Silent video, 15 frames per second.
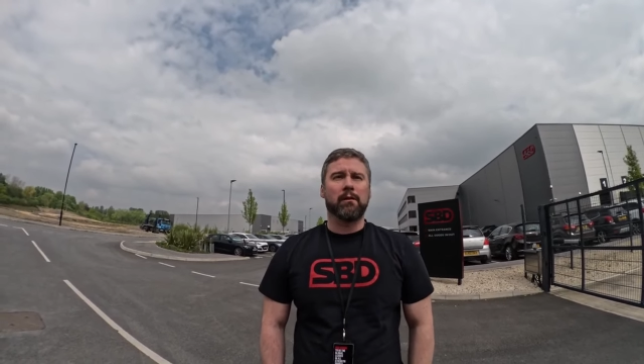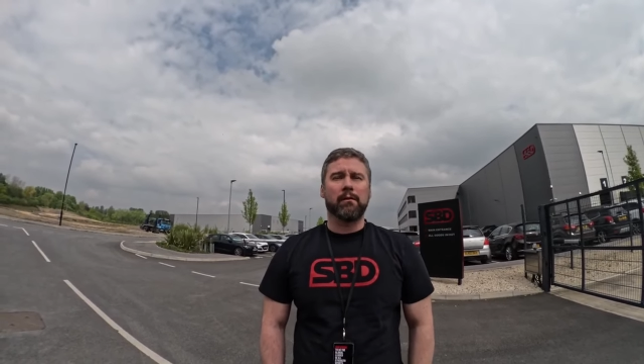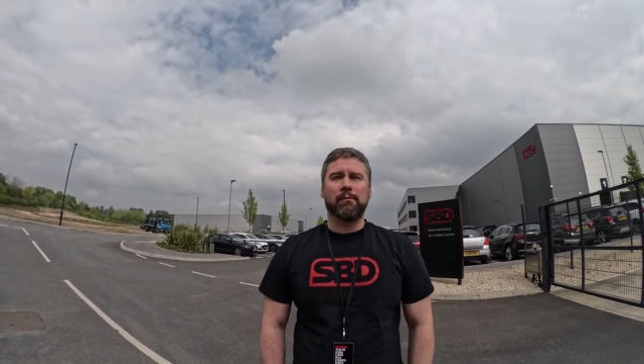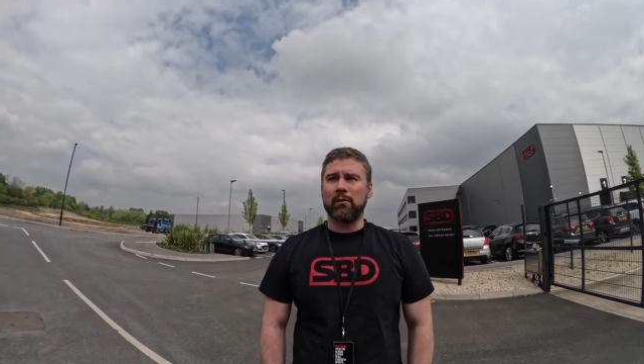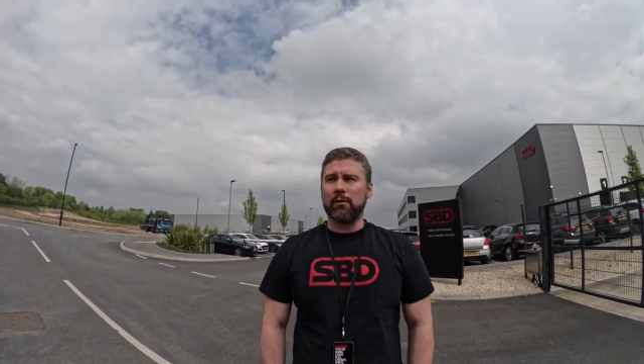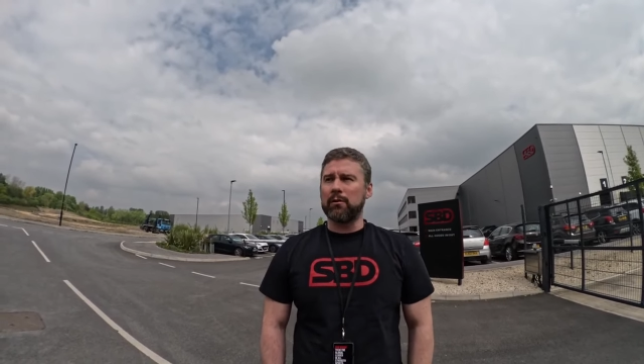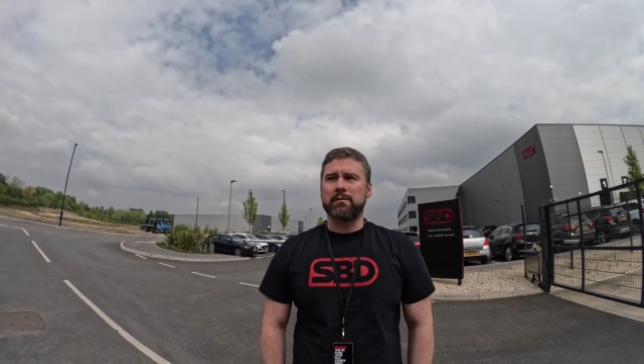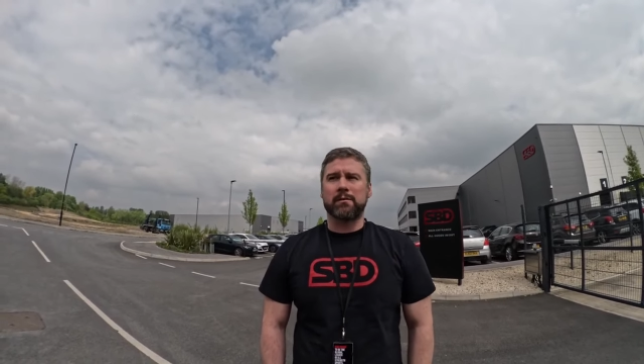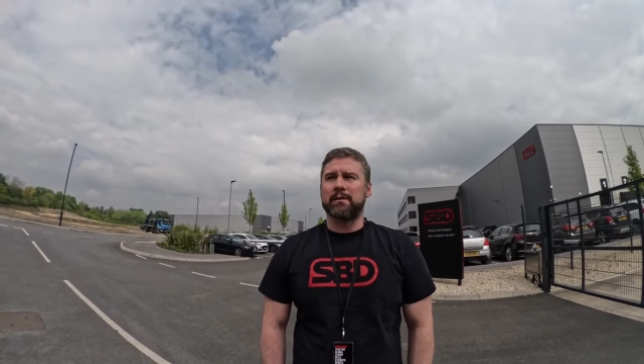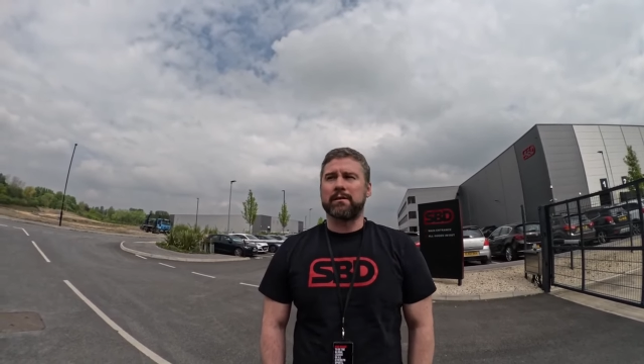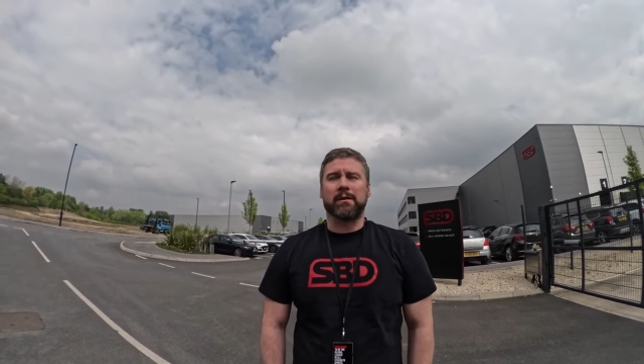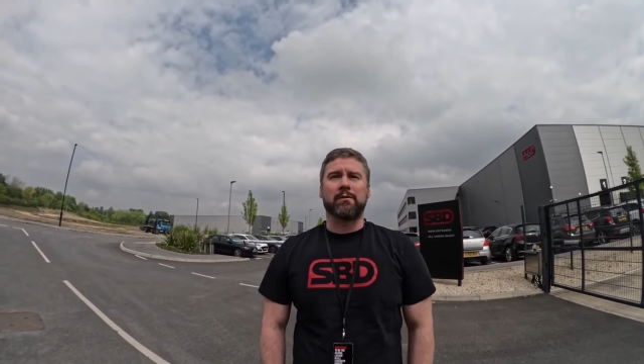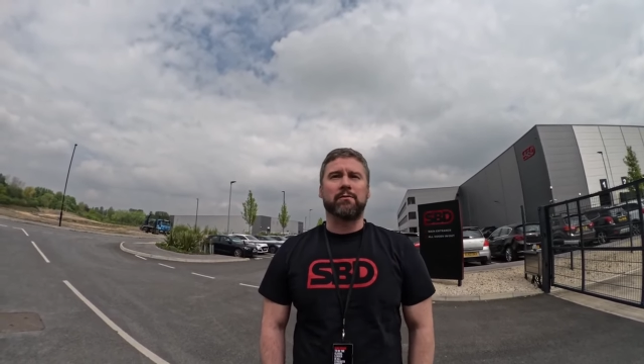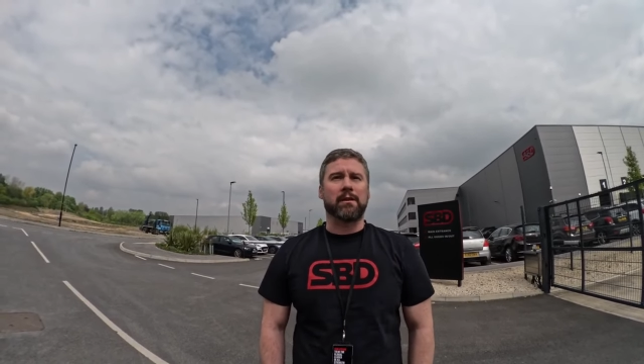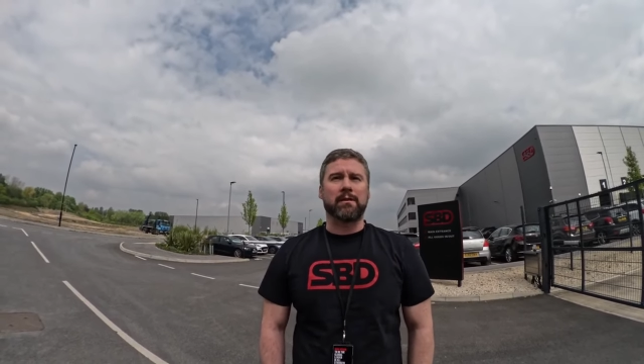Of course it's
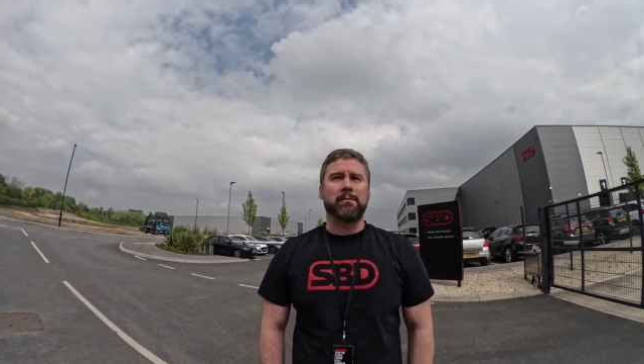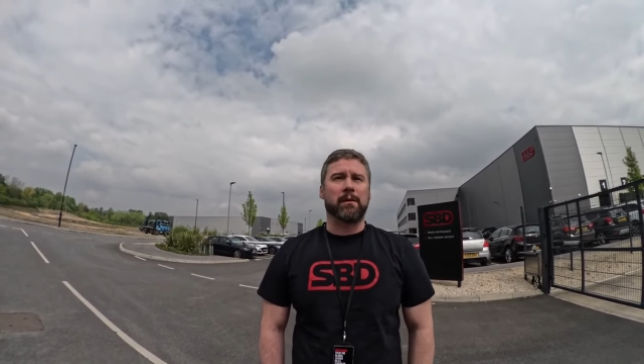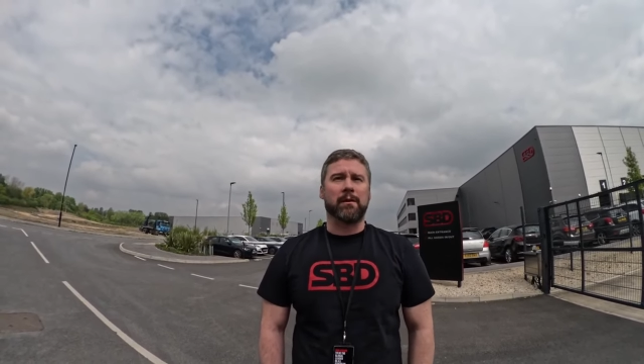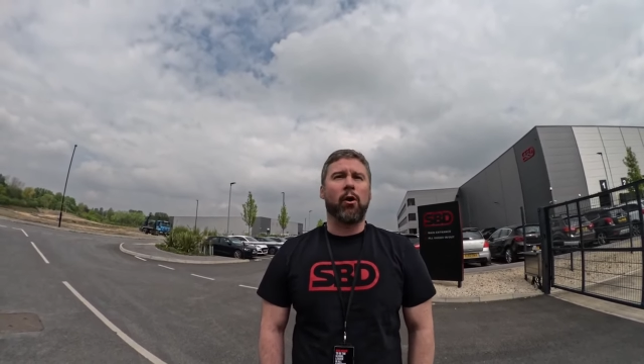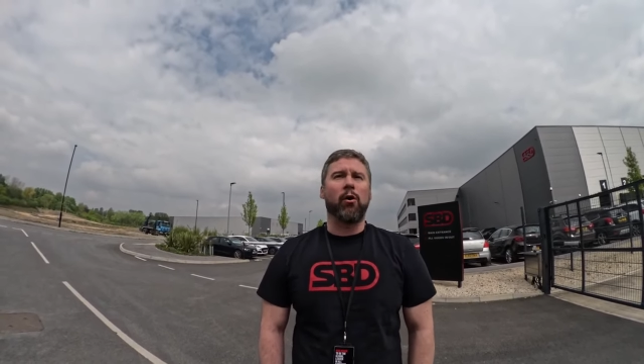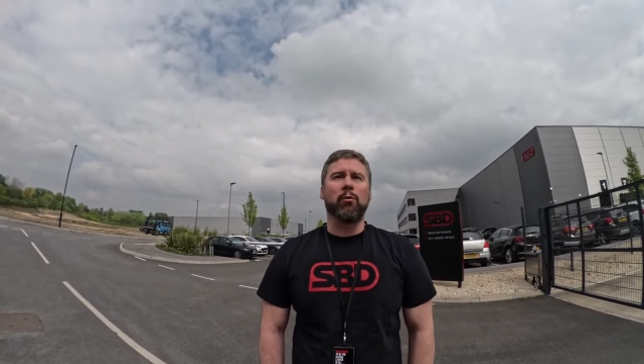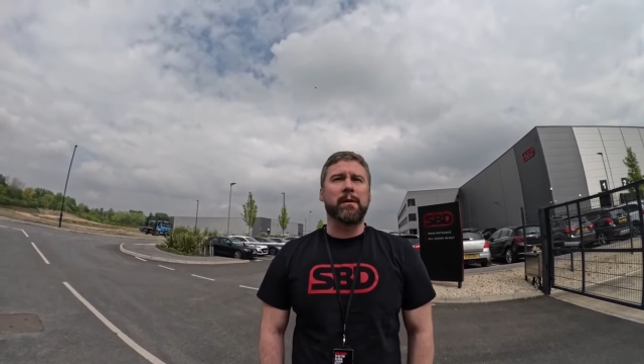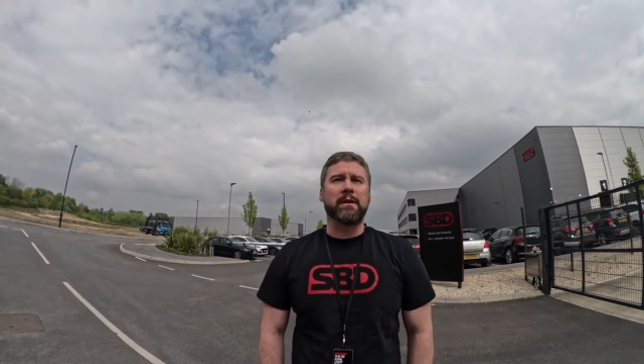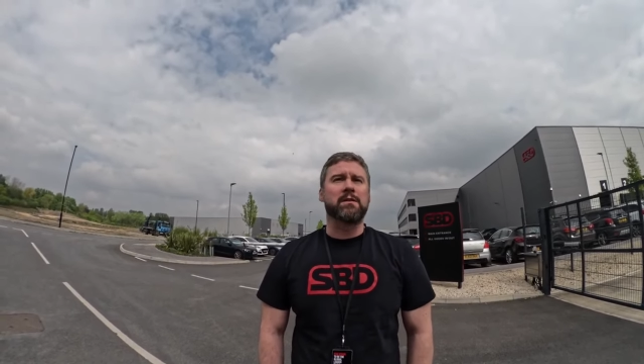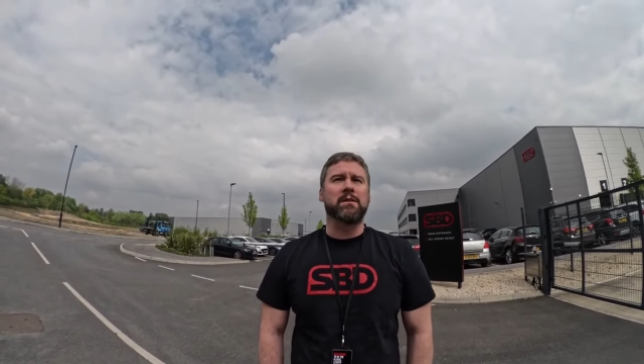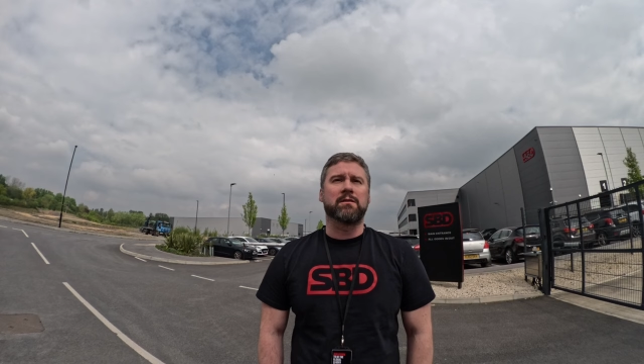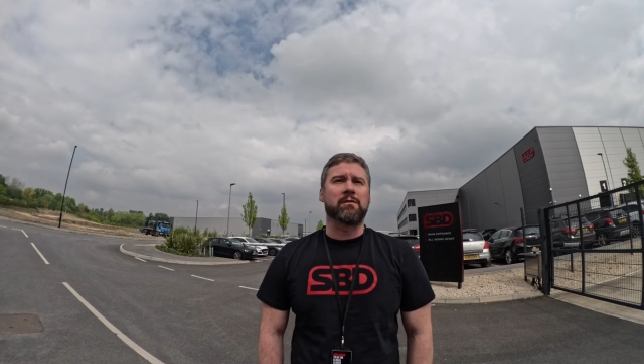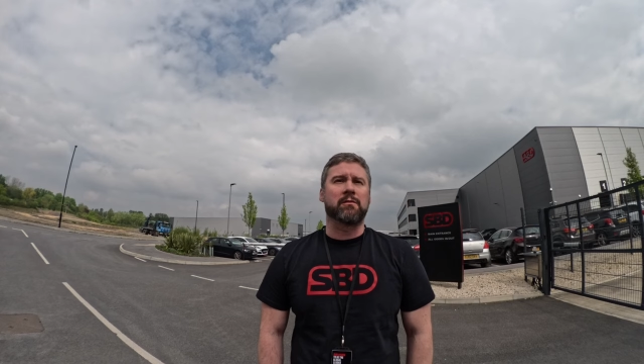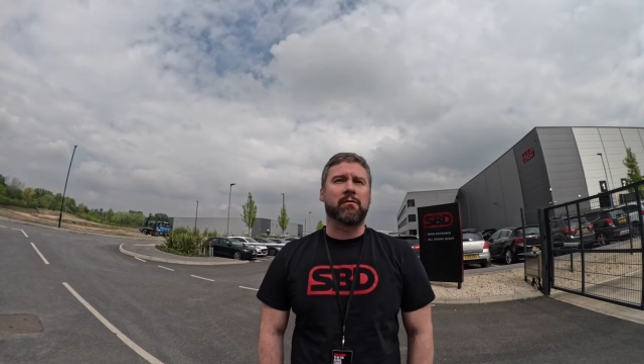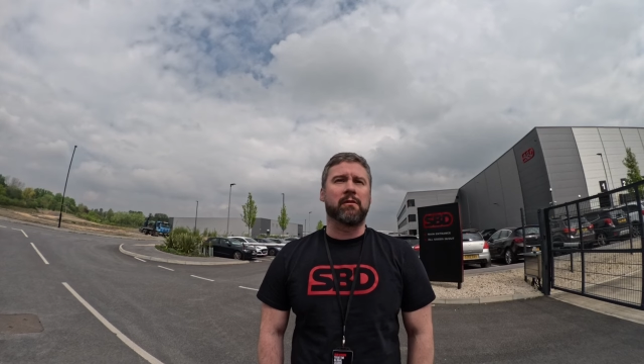an interesting business. All right,
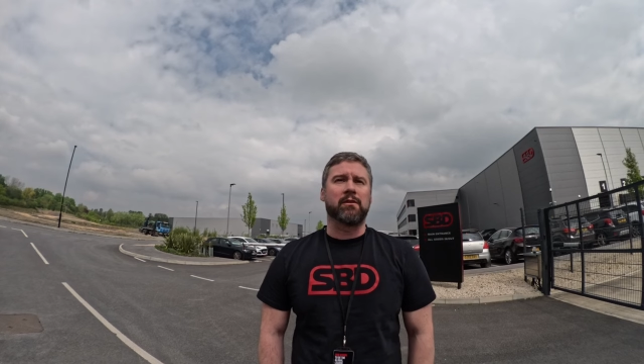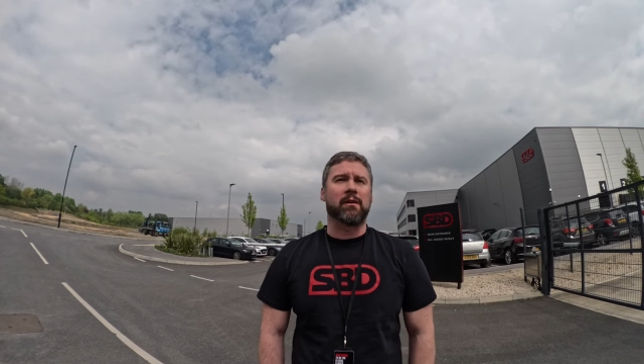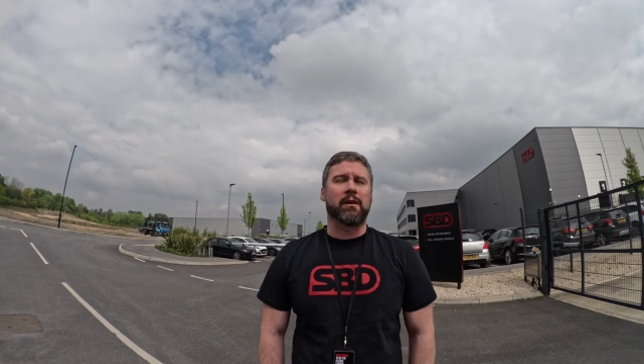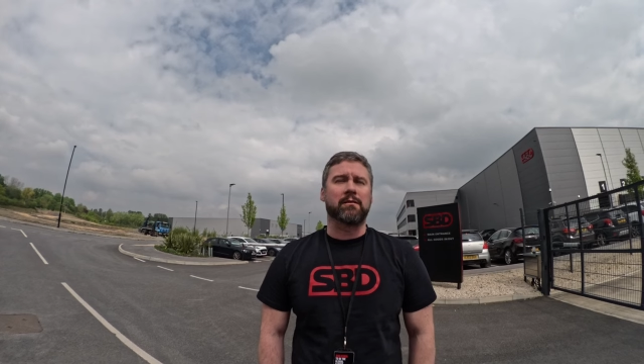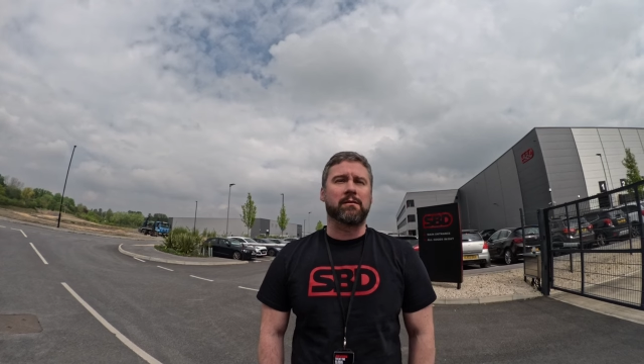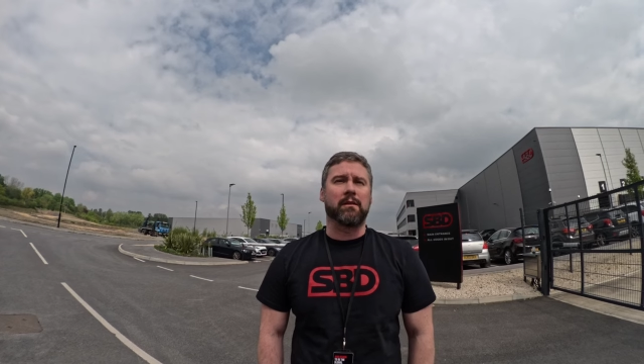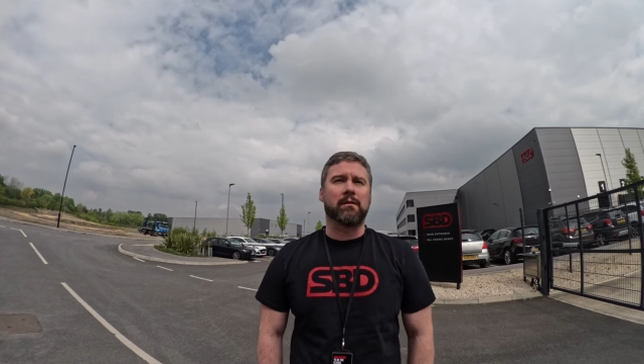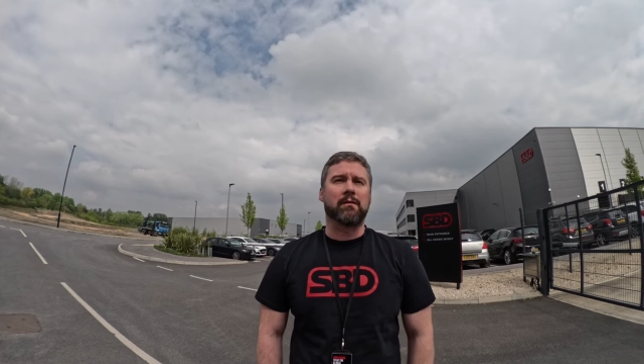businesses so, are interested.